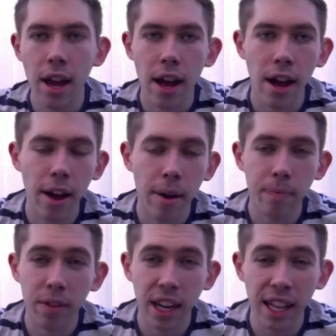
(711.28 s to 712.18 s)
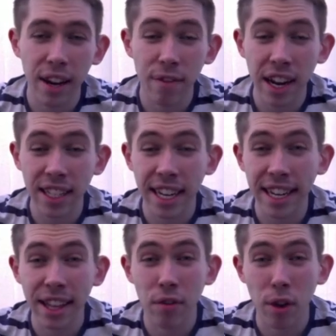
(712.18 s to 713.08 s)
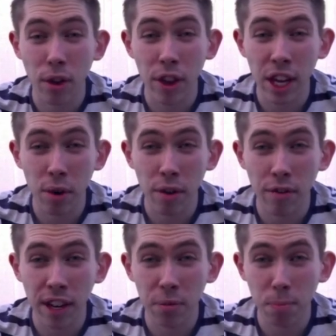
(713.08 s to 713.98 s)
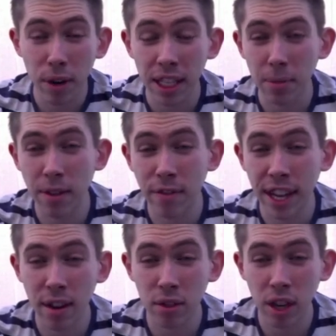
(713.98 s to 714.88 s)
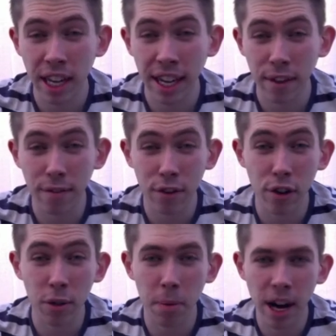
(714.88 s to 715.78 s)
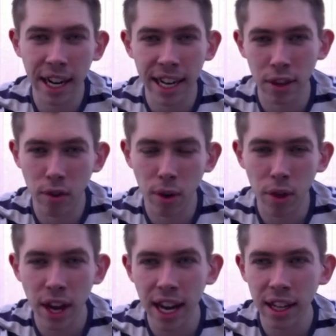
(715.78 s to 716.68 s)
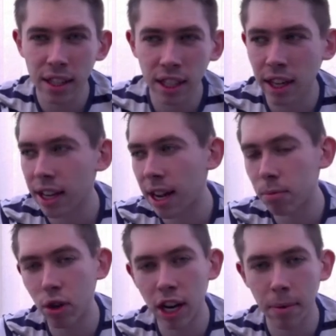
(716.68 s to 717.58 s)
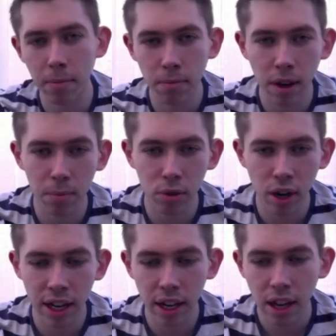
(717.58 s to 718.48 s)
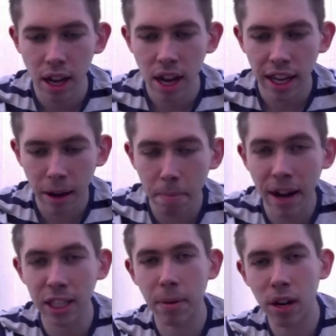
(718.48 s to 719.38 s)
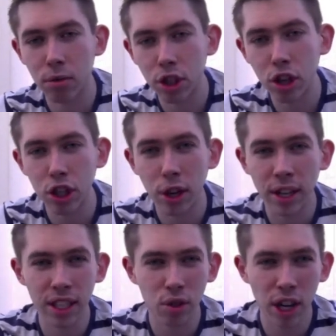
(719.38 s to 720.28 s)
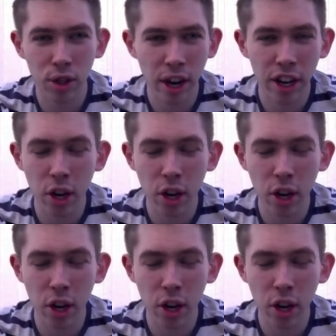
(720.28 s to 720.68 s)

and then if I accidentally click the wrong thing, or if it brings up something else that I get confused by and click the wrong thing, suddenly I'm trying to go back to my old YouTube because it's tried to create a new